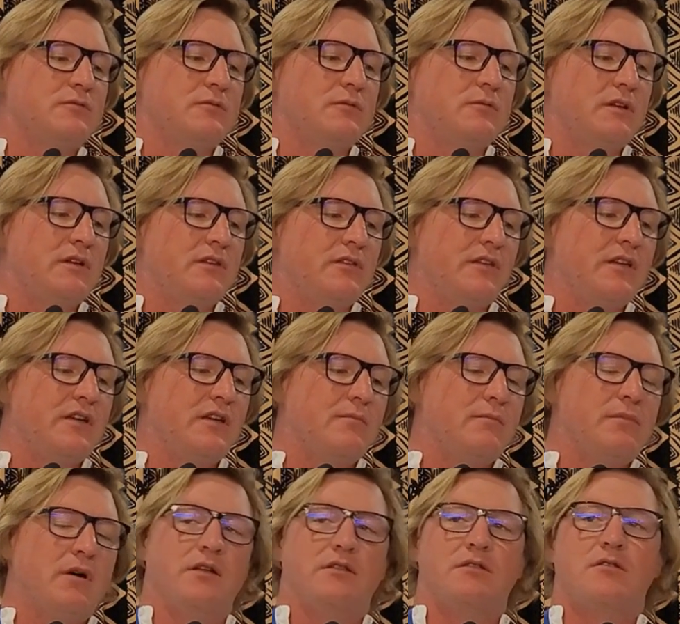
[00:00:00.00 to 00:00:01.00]
when we think
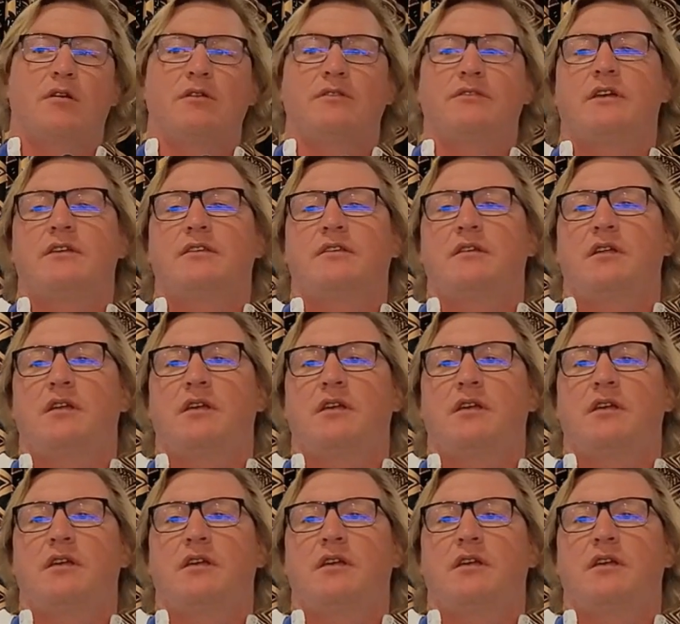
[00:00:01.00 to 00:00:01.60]
about contact and